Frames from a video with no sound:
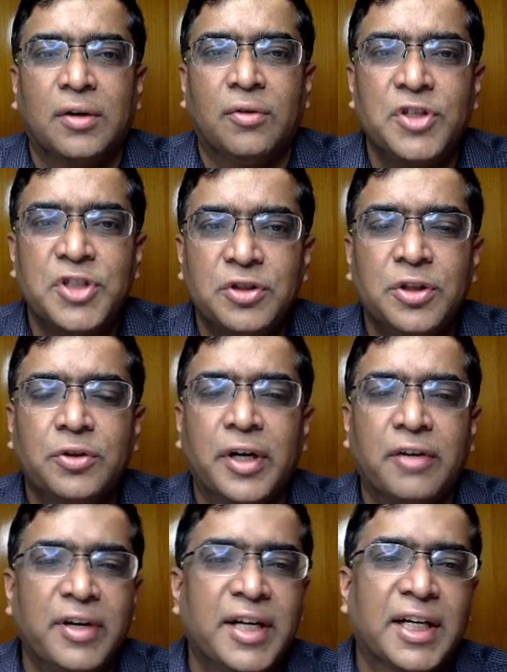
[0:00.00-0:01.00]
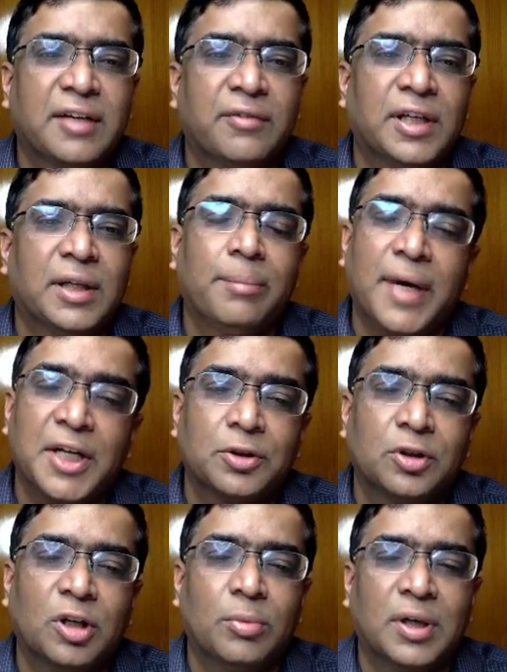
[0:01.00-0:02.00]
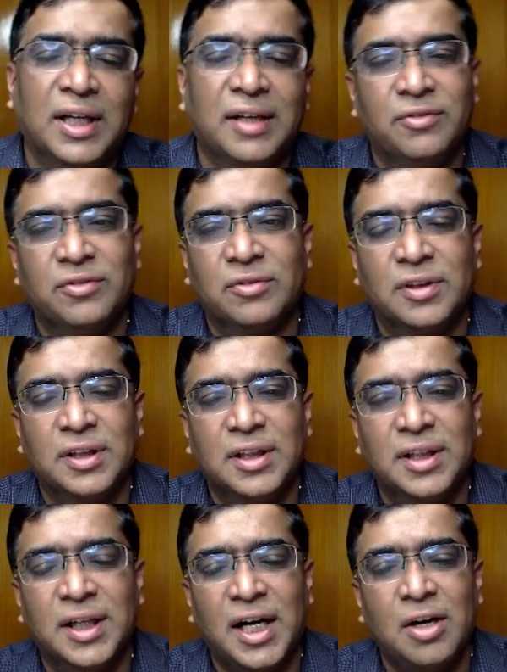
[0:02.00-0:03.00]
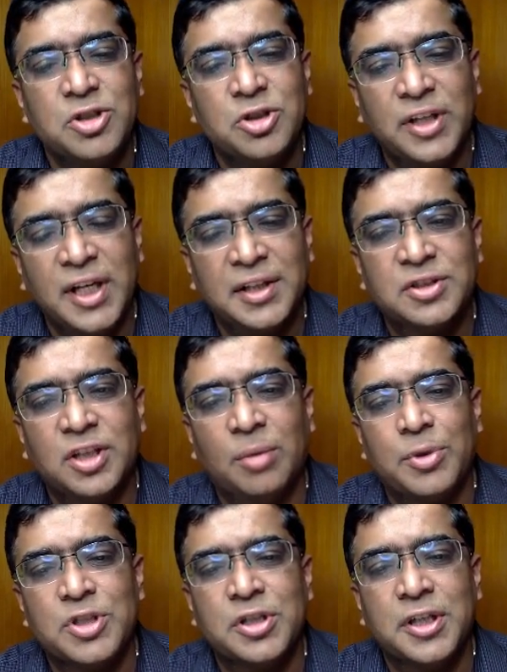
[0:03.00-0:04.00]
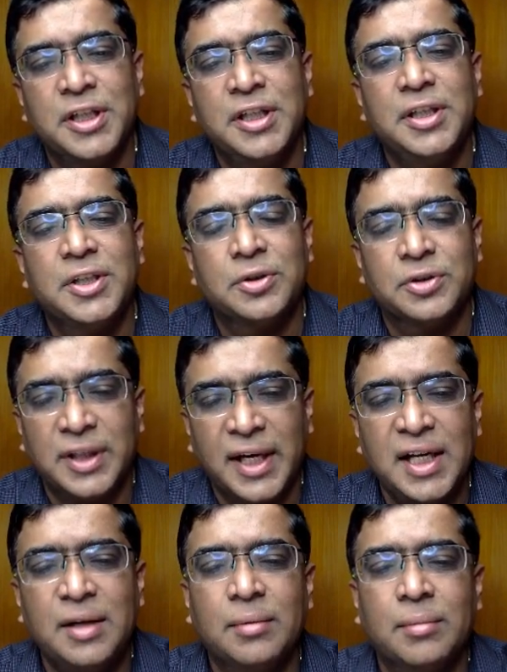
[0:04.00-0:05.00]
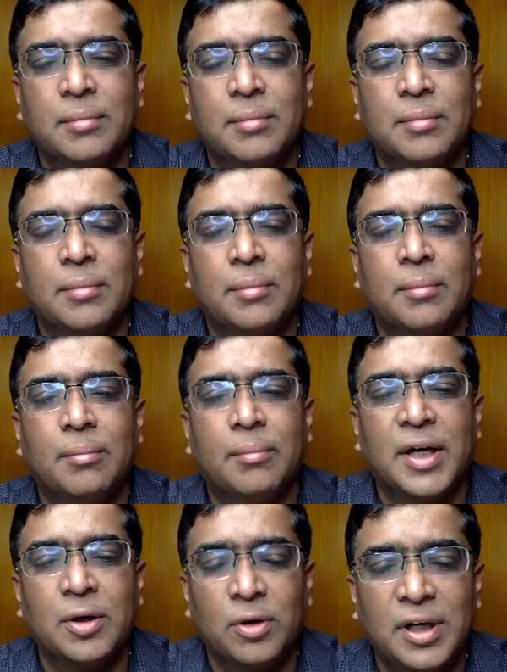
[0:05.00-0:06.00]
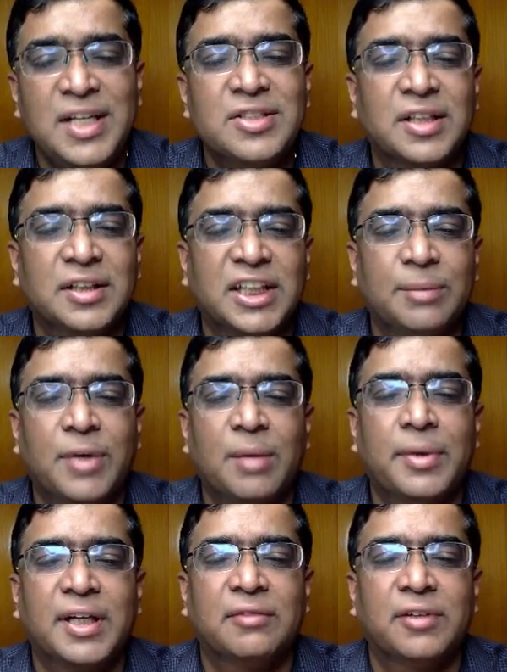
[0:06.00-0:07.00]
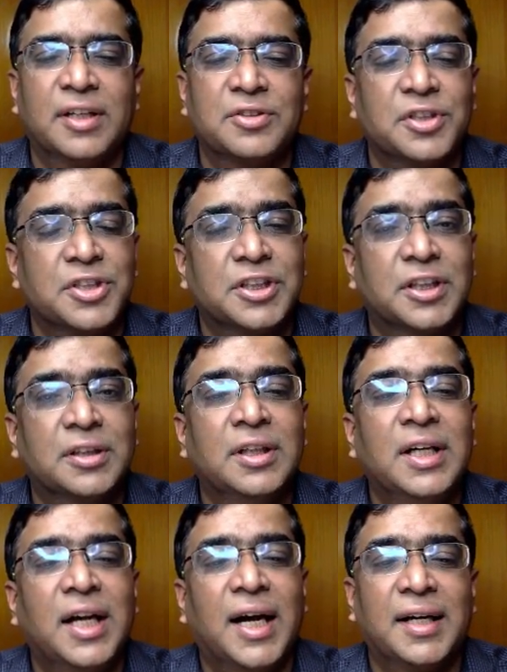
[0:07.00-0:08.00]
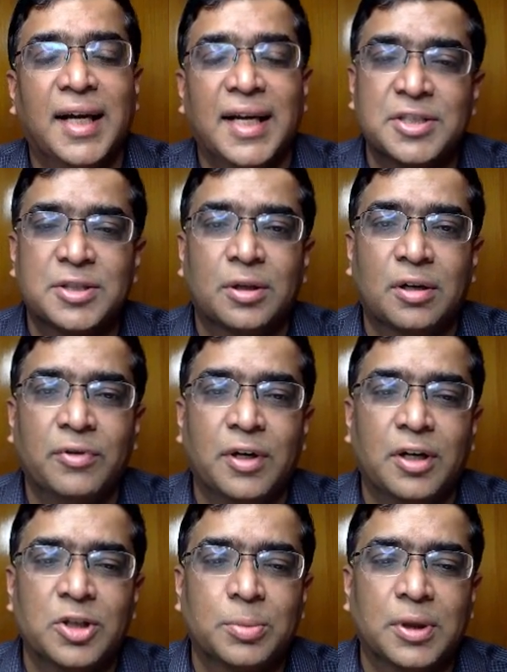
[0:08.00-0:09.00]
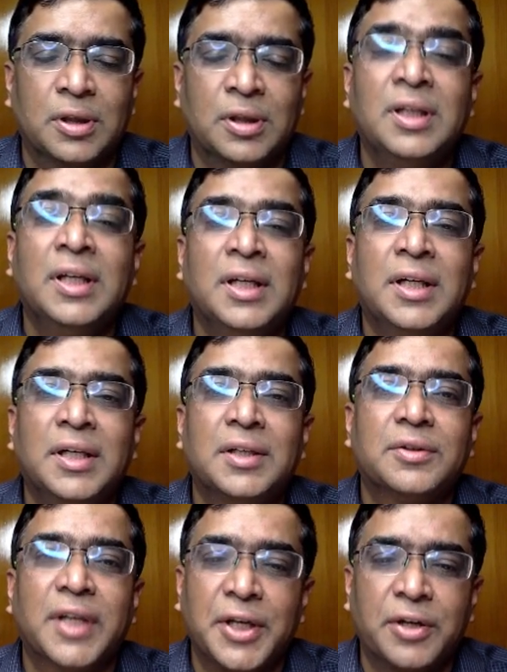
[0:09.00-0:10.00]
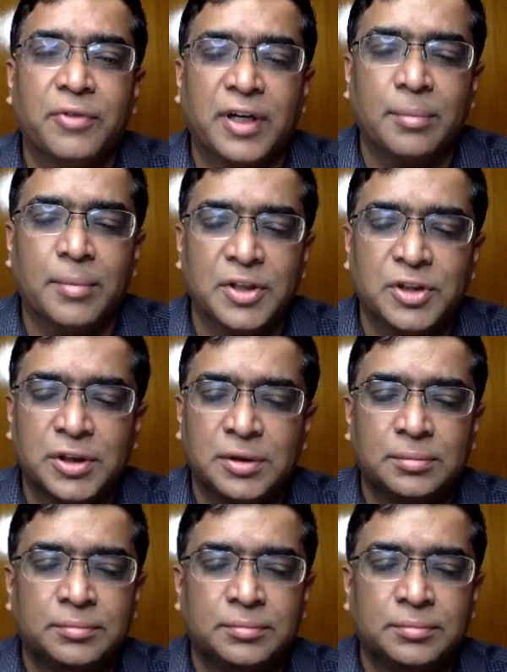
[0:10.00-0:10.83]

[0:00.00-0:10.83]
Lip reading: Wishing you a quick recovery back to normal life. I also take this opportunity to thank my colleagues in the Department of Anesthesia at Astra RV Hospital. Thank you very much.